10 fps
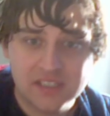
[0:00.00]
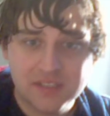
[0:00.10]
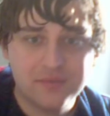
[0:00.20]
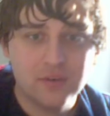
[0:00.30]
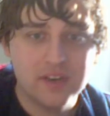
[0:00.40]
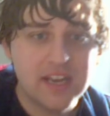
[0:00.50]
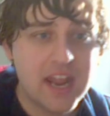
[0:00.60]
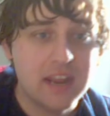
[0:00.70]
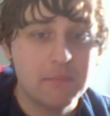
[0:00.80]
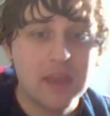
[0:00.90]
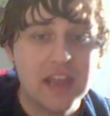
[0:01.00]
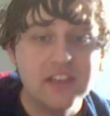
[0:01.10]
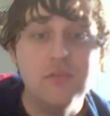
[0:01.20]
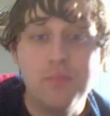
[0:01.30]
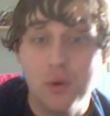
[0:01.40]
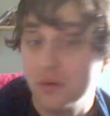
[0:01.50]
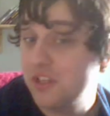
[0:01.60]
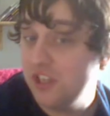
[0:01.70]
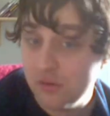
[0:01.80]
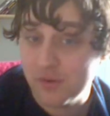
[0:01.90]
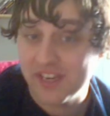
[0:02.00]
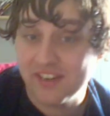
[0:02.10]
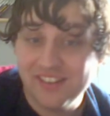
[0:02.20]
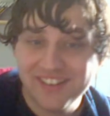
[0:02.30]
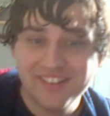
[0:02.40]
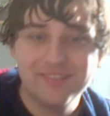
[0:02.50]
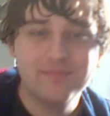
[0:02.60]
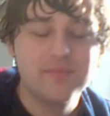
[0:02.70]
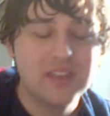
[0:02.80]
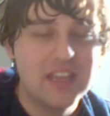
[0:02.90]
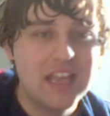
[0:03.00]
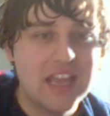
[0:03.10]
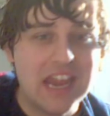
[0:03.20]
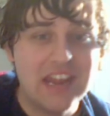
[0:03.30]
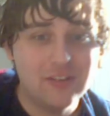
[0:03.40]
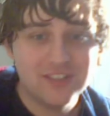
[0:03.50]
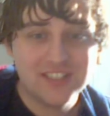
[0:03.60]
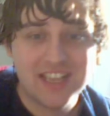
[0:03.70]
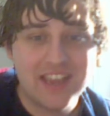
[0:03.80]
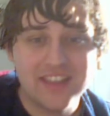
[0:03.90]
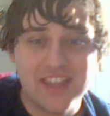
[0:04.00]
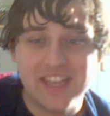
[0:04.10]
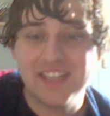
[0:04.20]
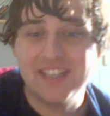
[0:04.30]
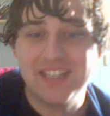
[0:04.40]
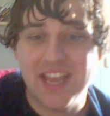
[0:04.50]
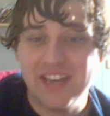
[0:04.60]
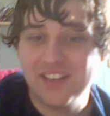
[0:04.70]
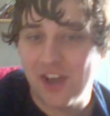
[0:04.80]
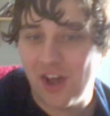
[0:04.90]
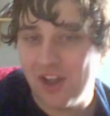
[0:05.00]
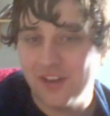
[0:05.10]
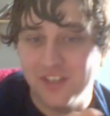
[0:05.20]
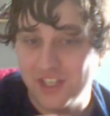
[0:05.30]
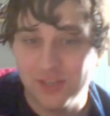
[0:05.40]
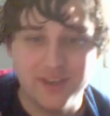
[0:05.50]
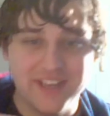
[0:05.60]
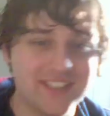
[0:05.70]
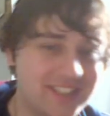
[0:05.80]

for a name, and you put Q in, it'll say that the dead can't do it.